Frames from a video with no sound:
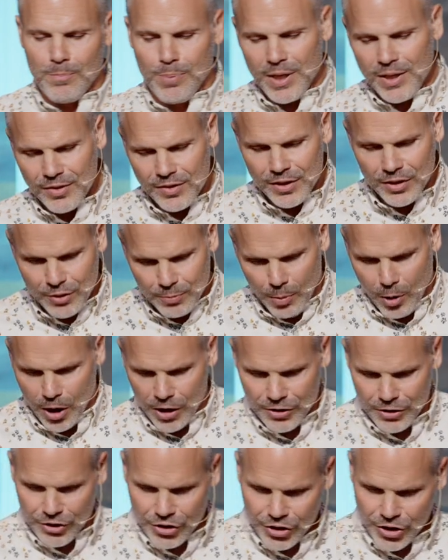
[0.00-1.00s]
business
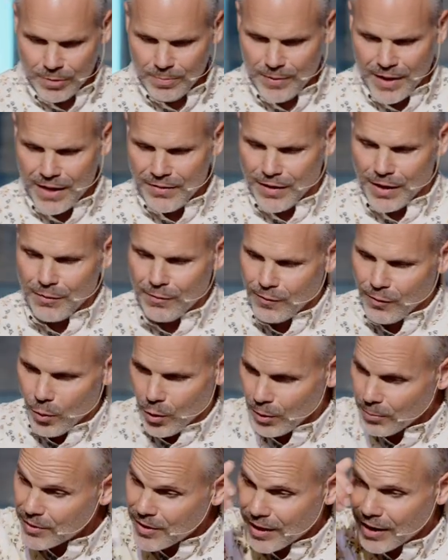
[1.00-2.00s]
partnership that they
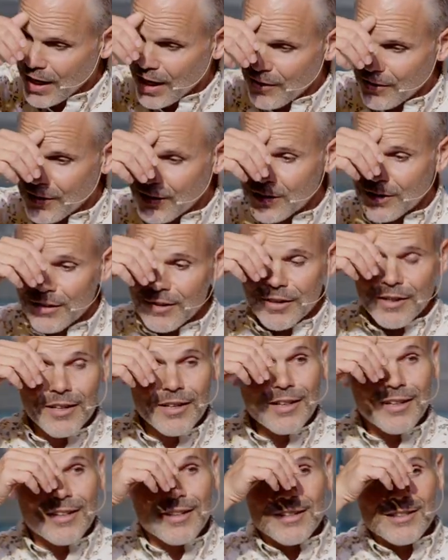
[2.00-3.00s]
formed together.
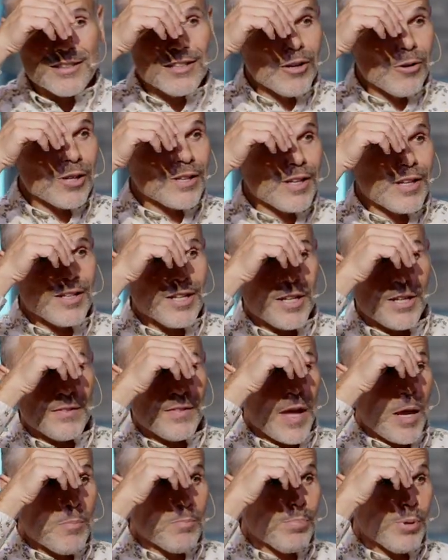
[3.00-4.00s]
You know what they did?
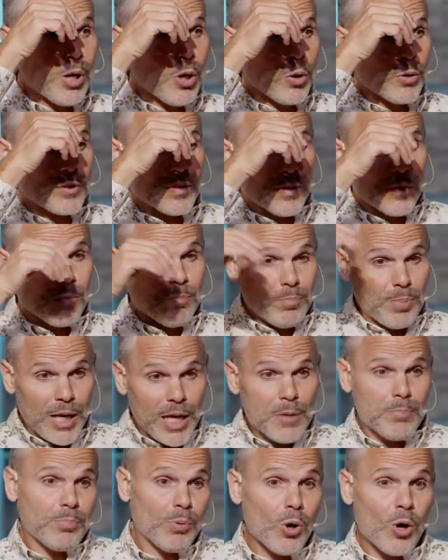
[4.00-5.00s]
They built
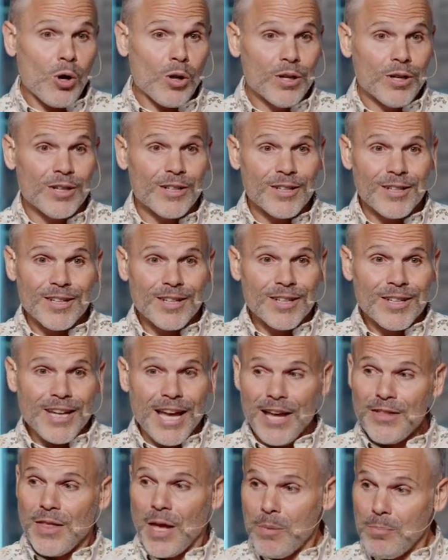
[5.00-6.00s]
people
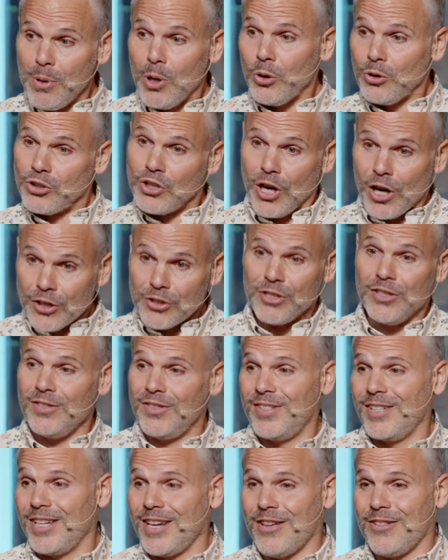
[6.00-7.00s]
and they built
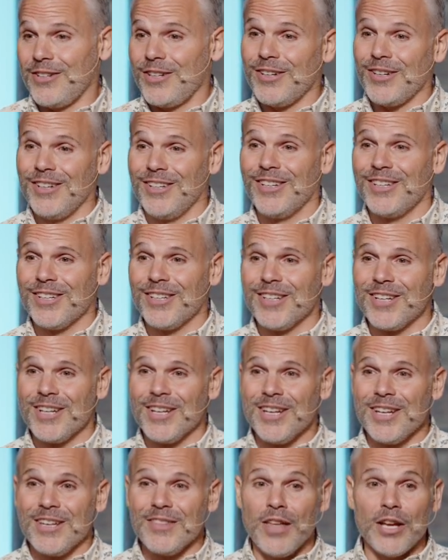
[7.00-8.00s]
churches together.
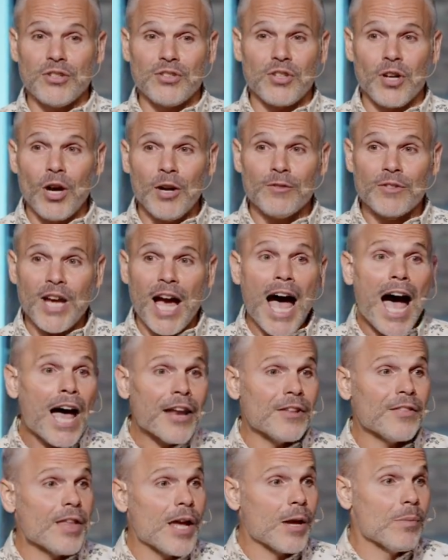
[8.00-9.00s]
They served
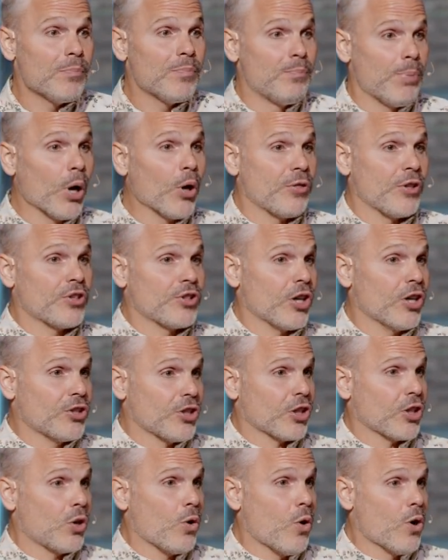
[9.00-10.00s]
God and they built the church
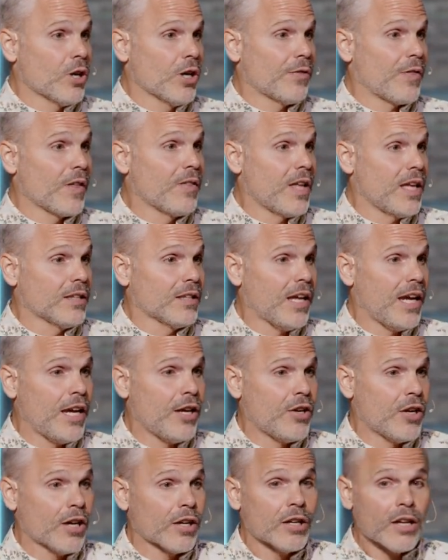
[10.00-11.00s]
at Corinth. And then
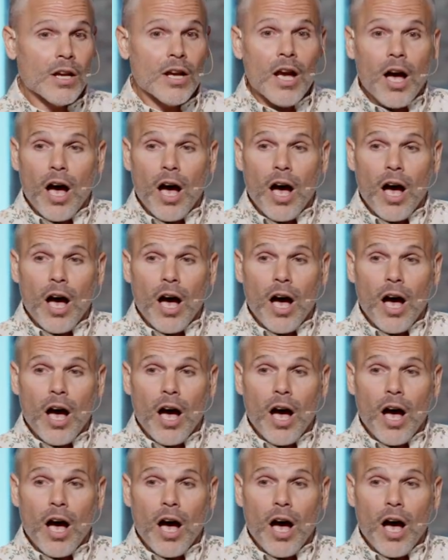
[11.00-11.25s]
later,